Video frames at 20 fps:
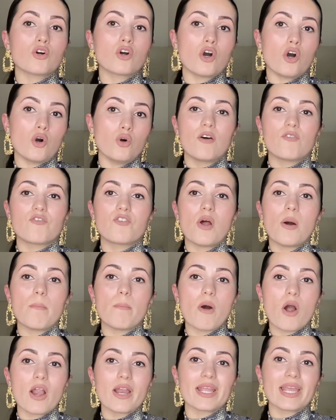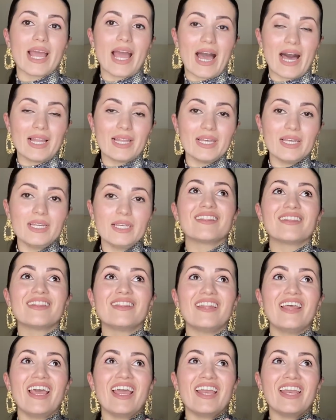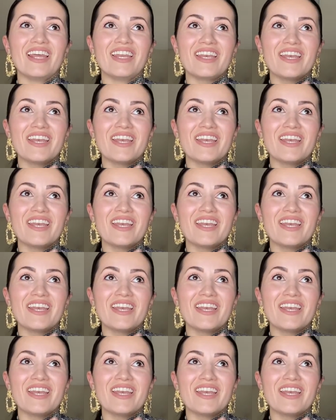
coats from Mark Alan and it